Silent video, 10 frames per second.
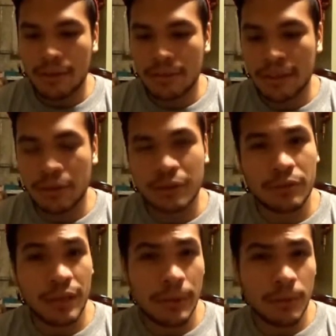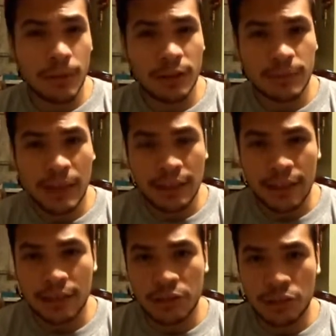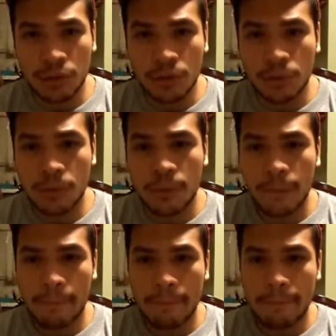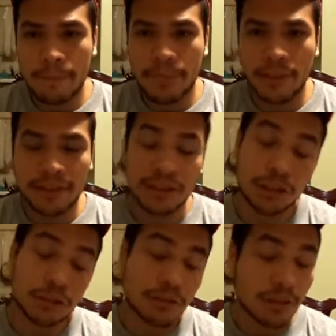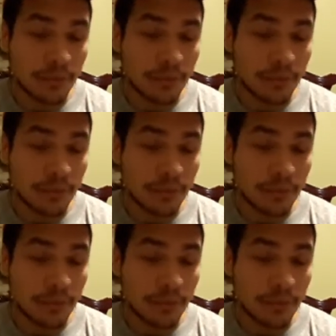there were no labor laws back then, so children could